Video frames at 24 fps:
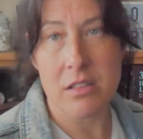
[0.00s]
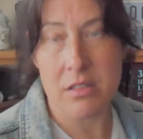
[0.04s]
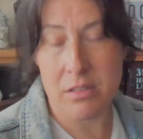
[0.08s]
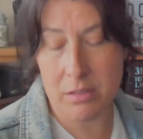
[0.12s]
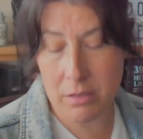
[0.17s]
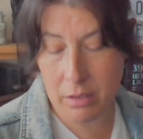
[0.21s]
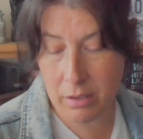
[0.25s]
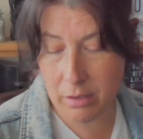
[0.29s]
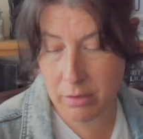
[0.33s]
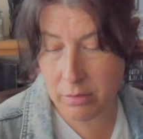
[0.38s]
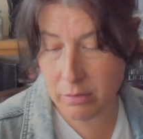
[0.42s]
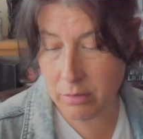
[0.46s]

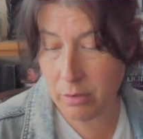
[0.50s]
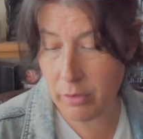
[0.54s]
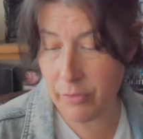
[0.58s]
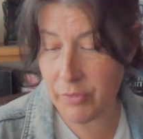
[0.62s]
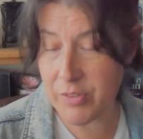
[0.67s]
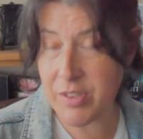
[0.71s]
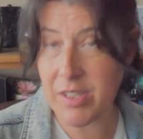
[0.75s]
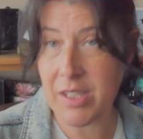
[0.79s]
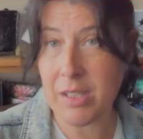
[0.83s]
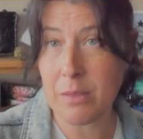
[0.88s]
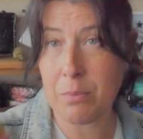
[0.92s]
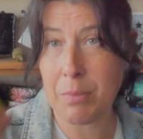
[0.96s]
So
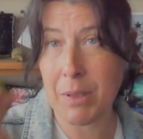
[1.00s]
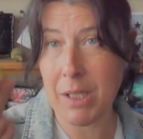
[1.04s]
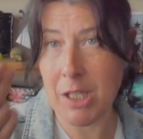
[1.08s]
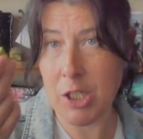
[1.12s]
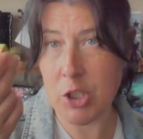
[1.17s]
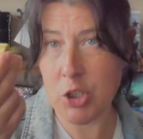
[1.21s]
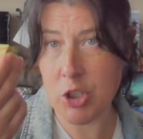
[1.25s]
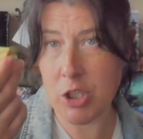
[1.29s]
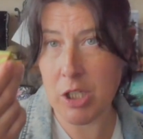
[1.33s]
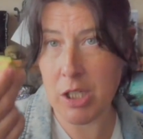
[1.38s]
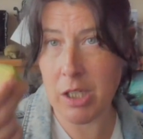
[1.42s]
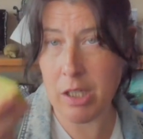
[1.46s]
obviously the
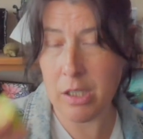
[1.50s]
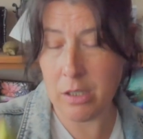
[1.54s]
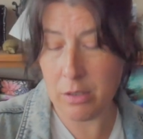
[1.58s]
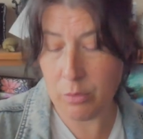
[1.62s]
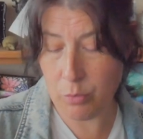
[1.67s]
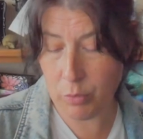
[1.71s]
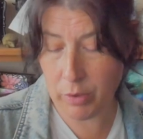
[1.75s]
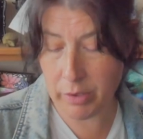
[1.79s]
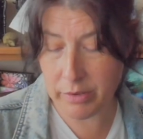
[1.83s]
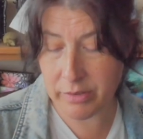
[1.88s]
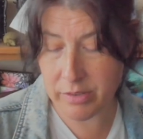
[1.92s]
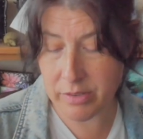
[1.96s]
peachy
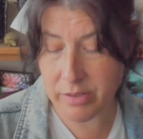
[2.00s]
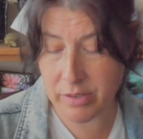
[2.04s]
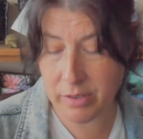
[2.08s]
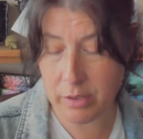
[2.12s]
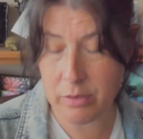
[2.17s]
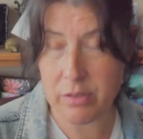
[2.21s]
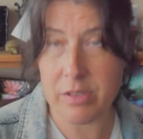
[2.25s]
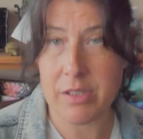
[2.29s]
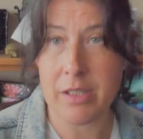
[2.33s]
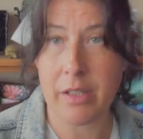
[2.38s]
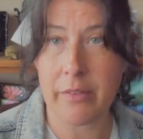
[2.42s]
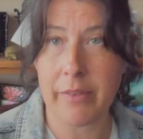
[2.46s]
ones
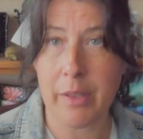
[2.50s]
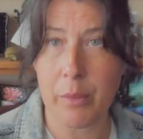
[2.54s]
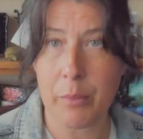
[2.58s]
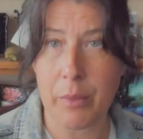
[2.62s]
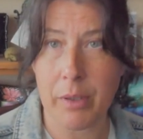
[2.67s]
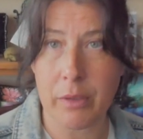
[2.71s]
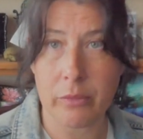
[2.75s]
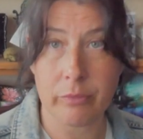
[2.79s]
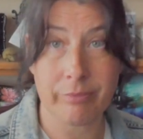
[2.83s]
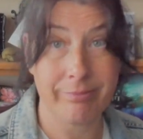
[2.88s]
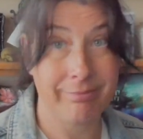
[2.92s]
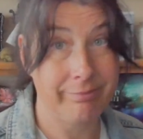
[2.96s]
don't sell that
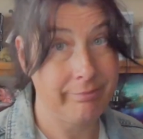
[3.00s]
well.